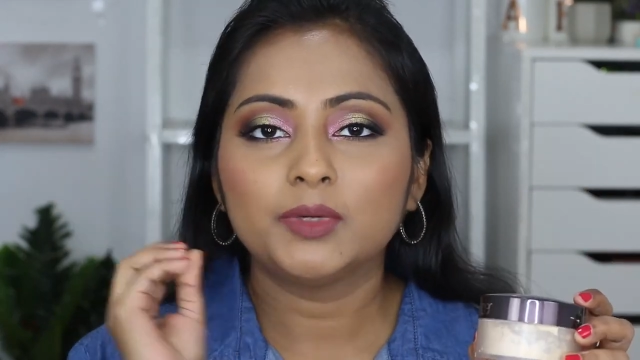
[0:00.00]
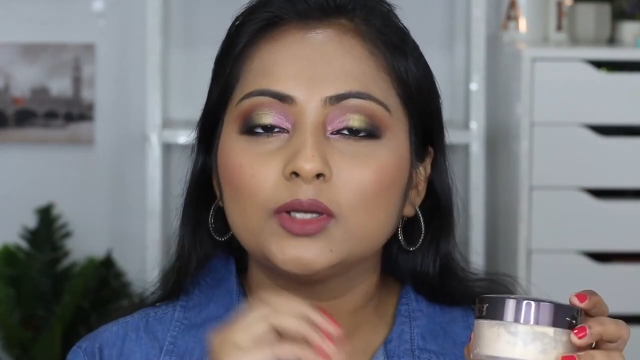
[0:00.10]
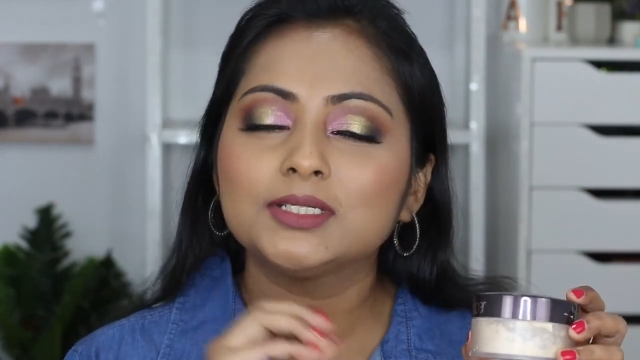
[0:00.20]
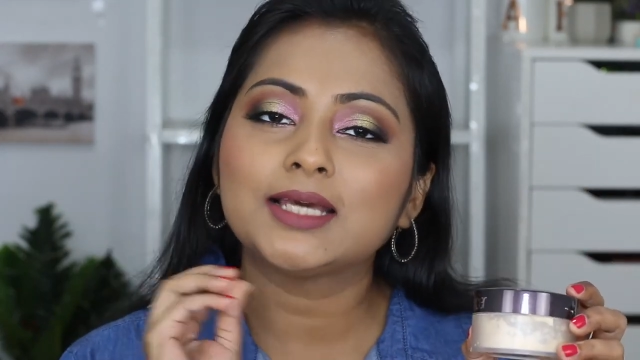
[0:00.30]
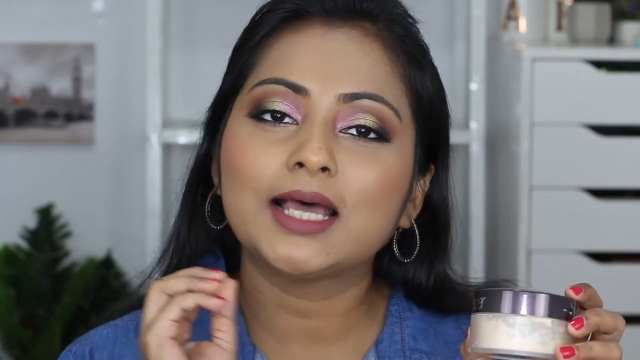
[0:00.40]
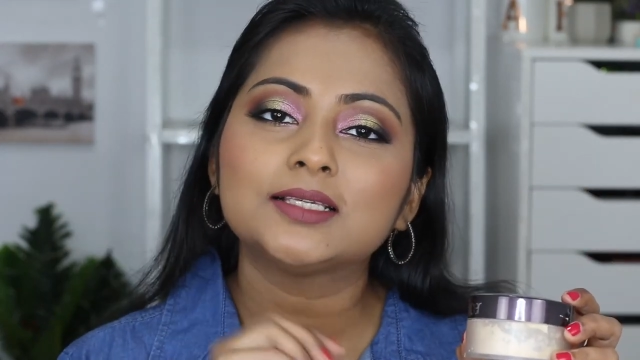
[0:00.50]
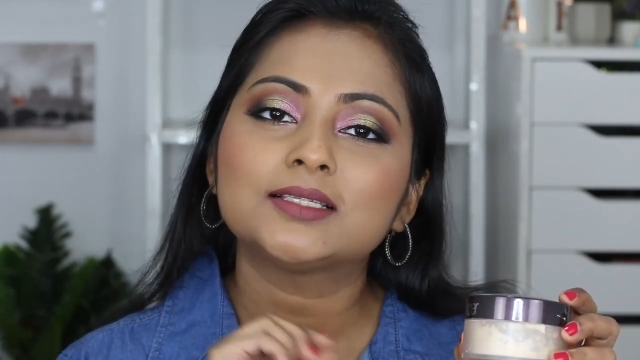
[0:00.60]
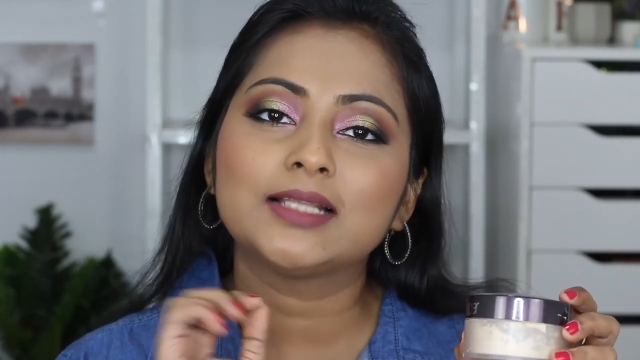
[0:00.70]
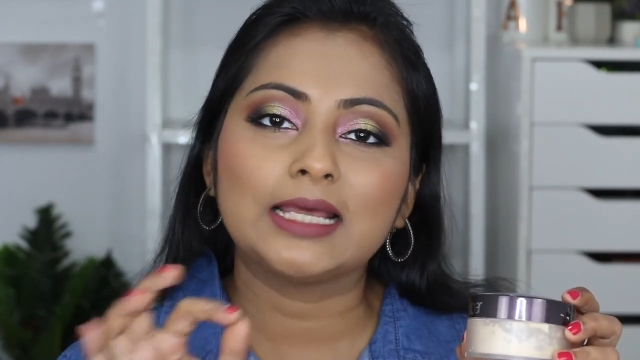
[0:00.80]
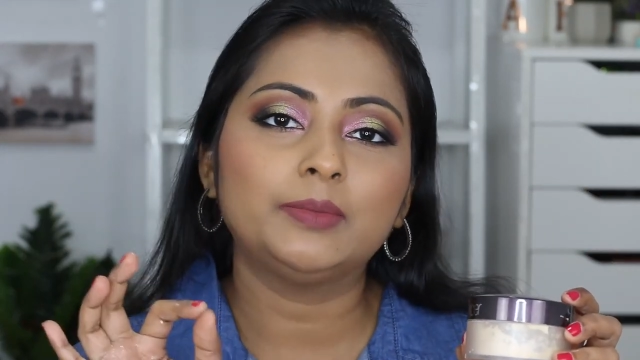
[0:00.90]
because it has a
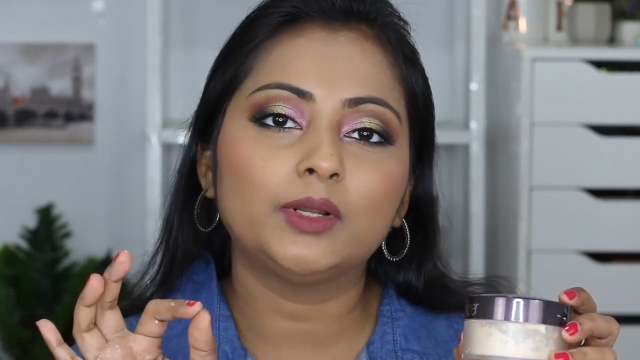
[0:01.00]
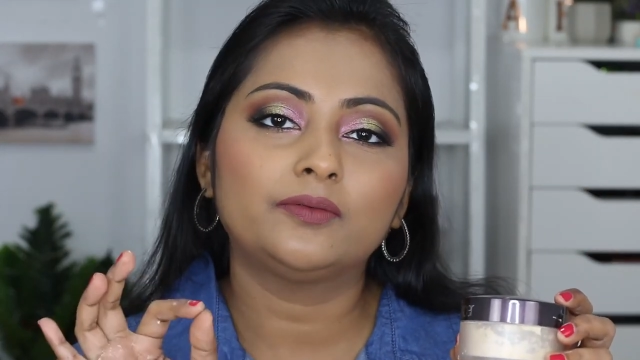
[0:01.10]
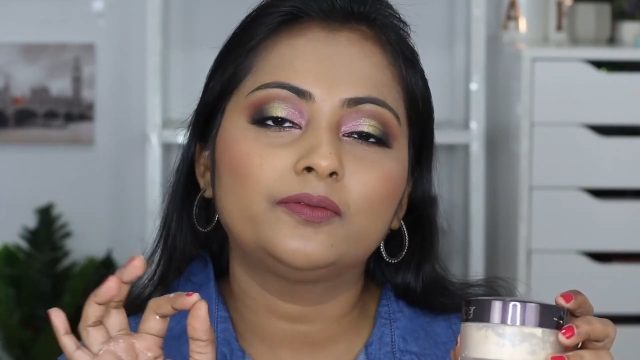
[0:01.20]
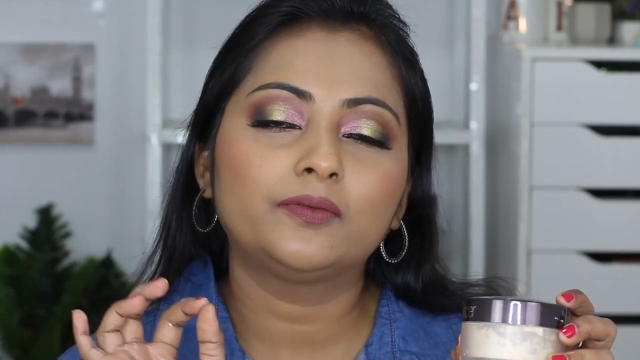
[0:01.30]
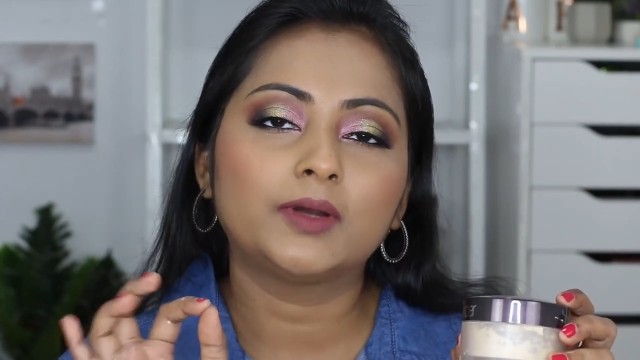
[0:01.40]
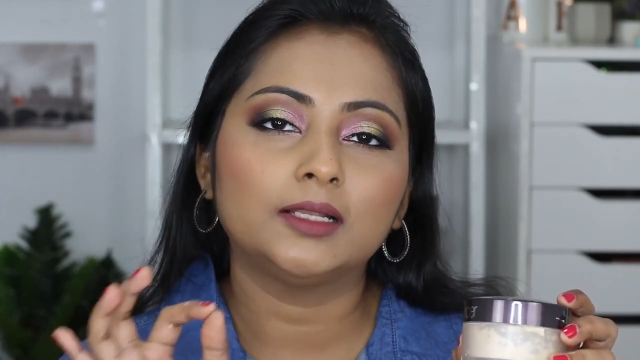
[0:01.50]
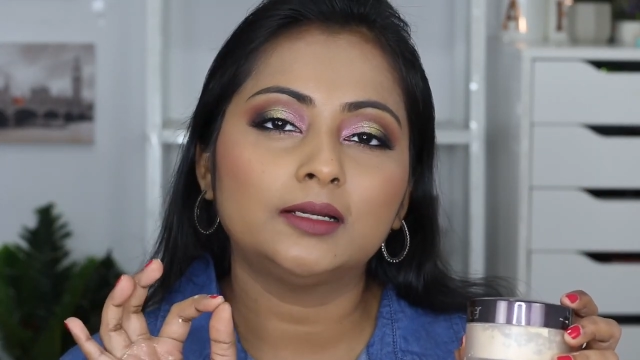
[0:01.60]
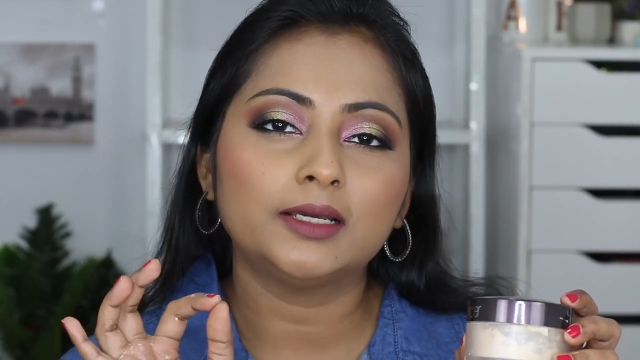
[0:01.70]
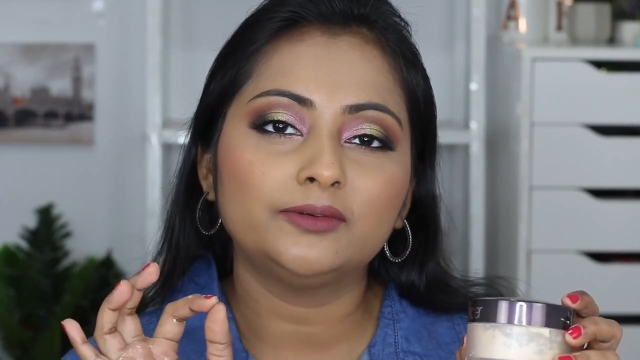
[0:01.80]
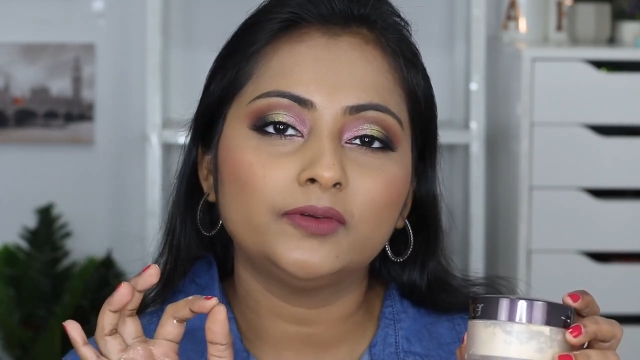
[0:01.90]
slight bit of
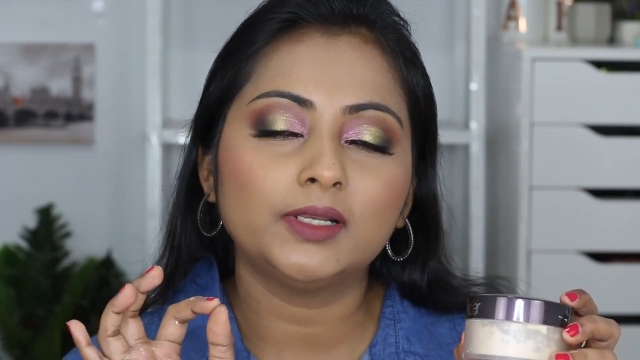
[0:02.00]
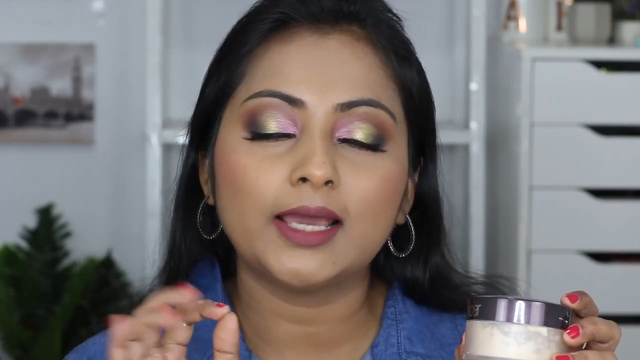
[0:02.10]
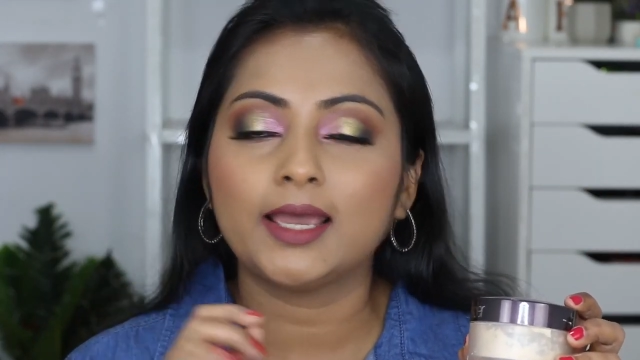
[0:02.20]
color I feel